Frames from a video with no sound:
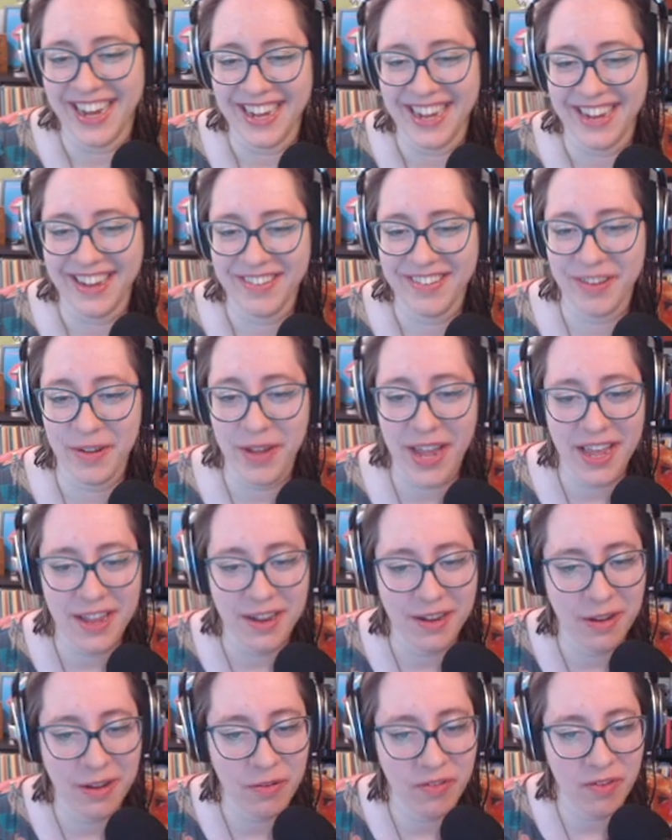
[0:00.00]
so yeah,
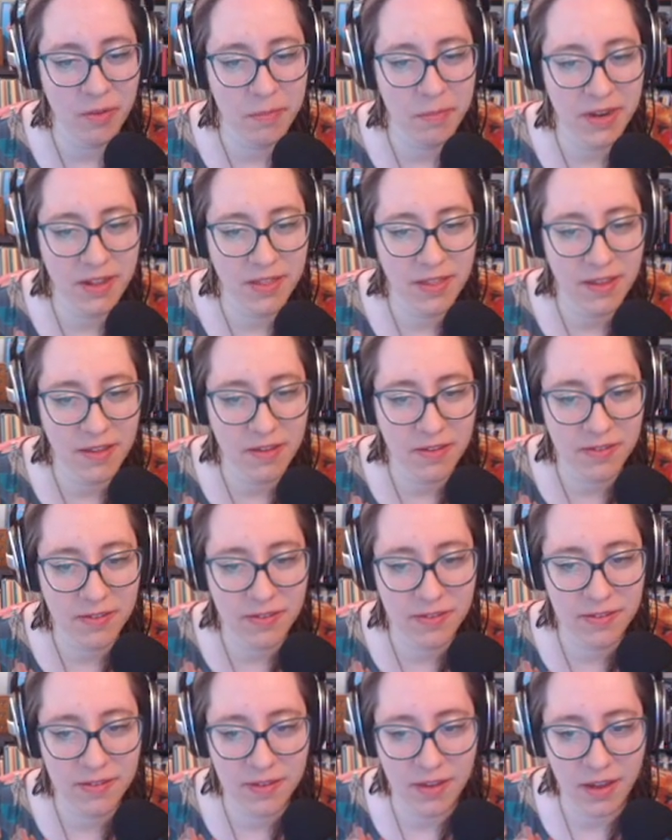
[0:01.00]
you submitted
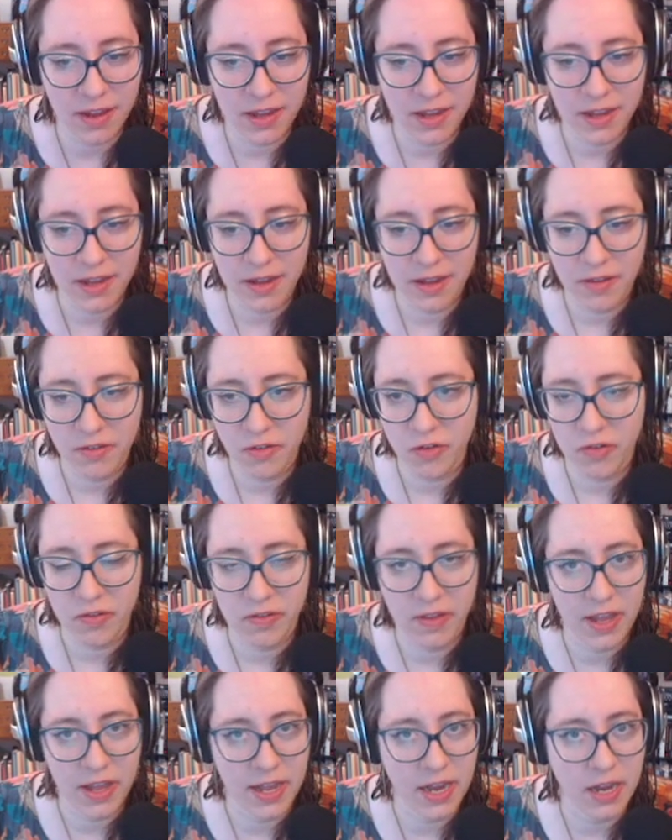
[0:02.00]
this
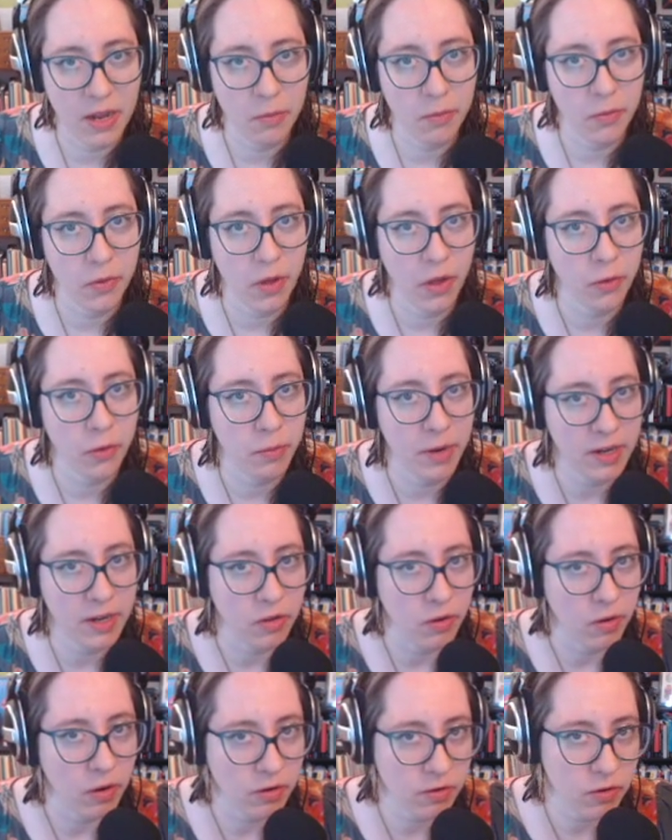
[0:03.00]
just like any other
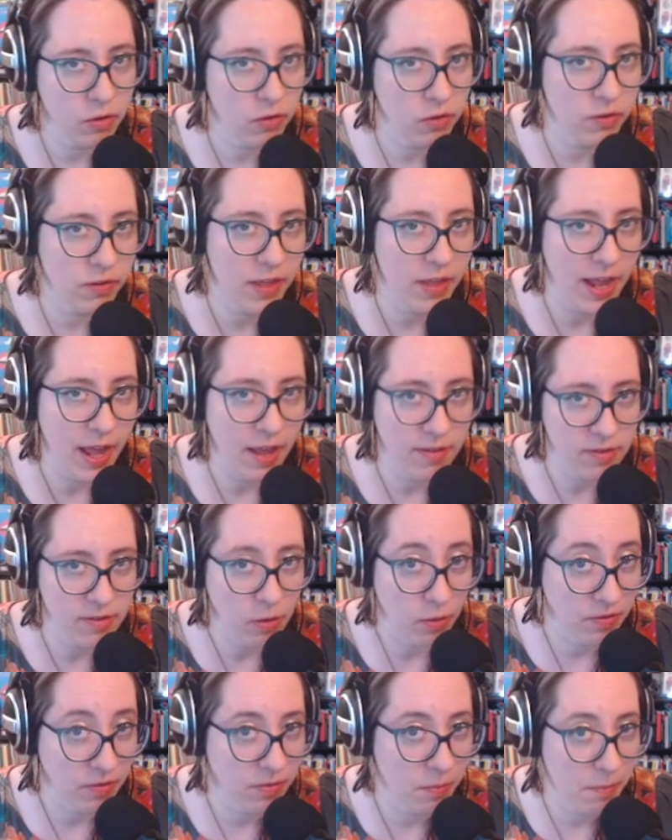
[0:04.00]
regular article, or did they ask
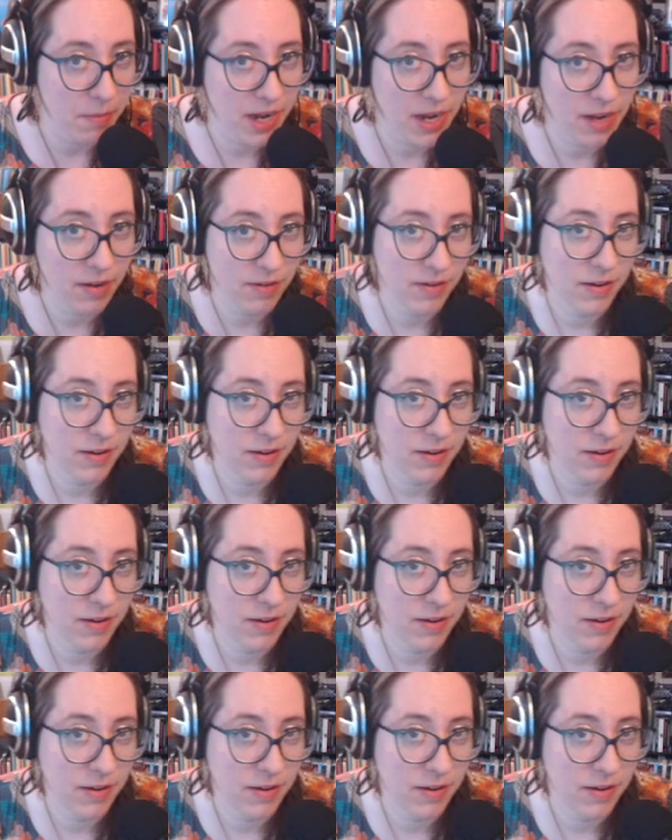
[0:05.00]
you to submit it?